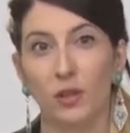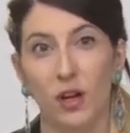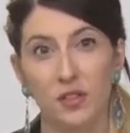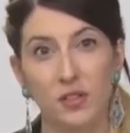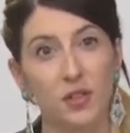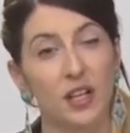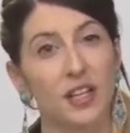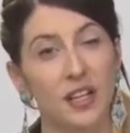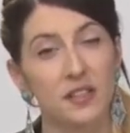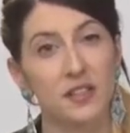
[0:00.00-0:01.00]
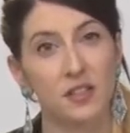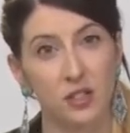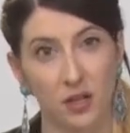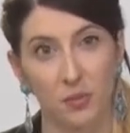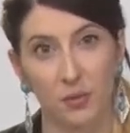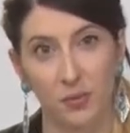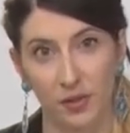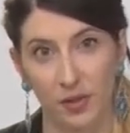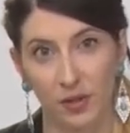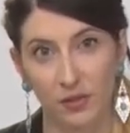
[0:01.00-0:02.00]
lawsuit against the Chamber
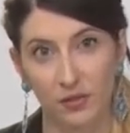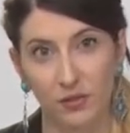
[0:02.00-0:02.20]
Bureau.